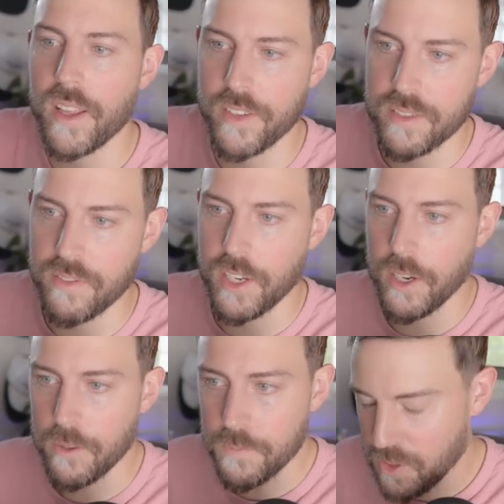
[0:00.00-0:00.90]
in this
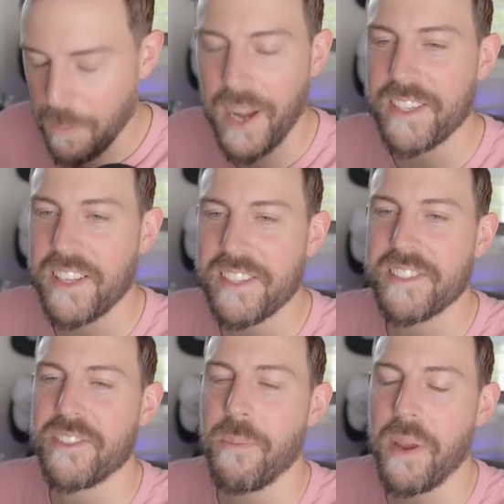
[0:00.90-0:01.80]
video. So back to
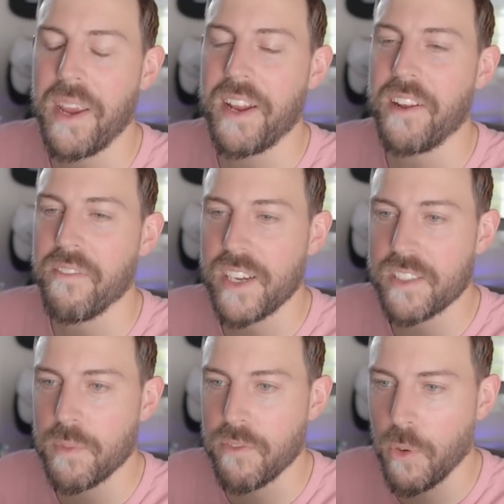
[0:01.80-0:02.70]
this Japan
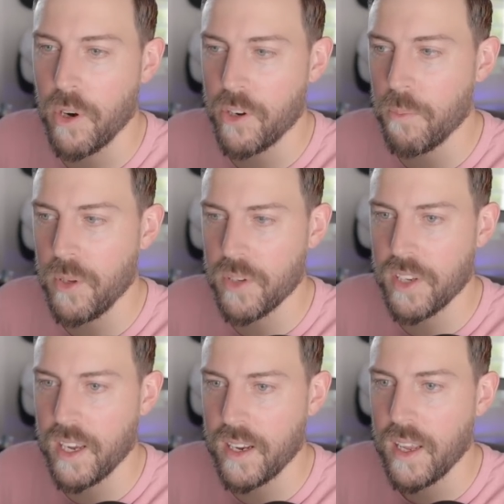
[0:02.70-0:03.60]
investment, 400 billion
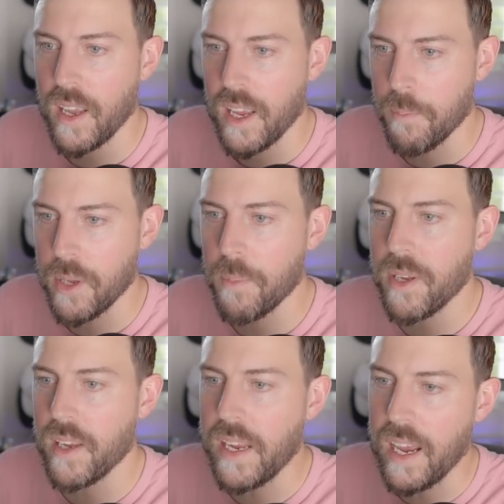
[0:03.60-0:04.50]
yen and
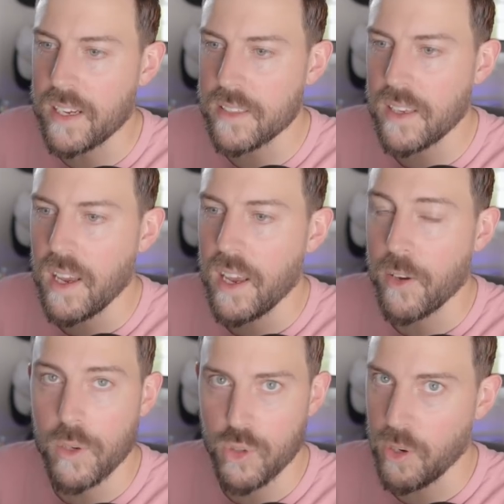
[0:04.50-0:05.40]
PPES.
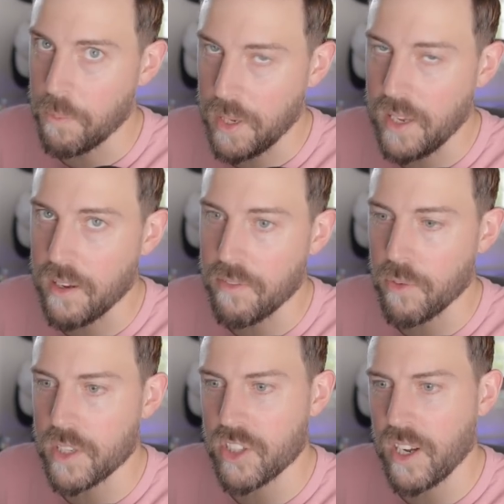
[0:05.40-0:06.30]
You also have PEEV,
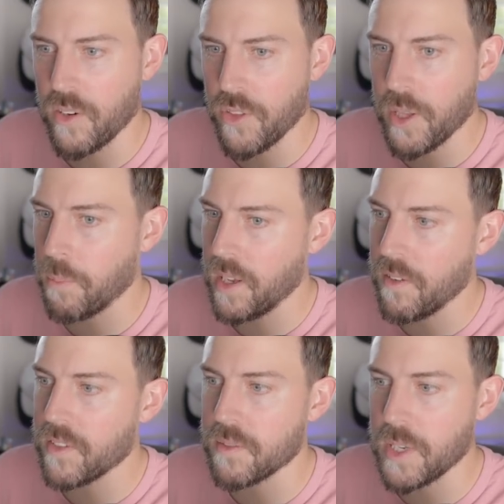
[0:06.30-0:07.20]
which I don't think
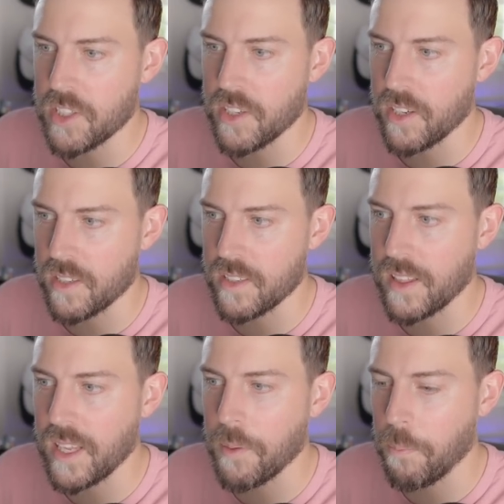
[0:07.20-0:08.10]
PEEV is mentioned here because I
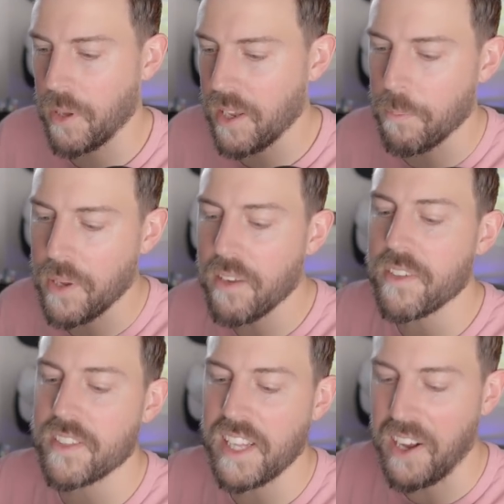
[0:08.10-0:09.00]
think PEEV
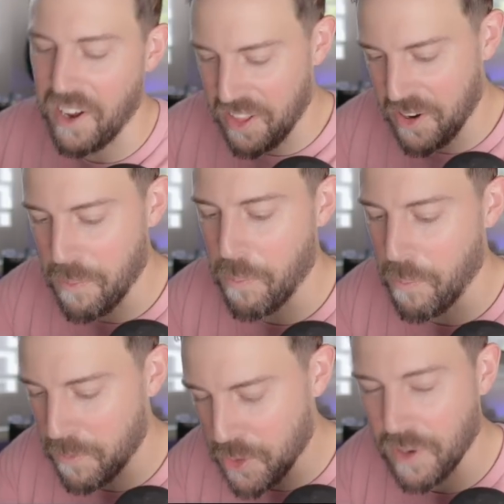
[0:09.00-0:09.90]
is the other
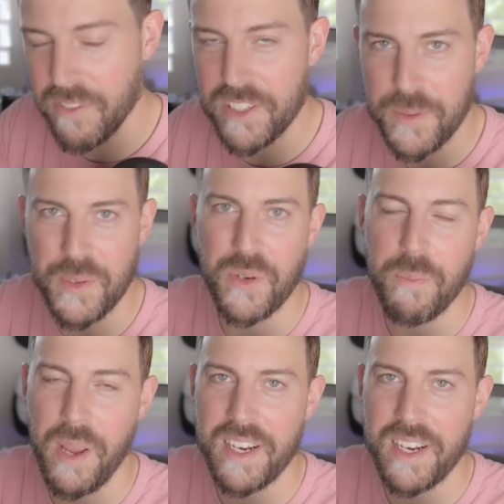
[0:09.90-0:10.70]
joint venture between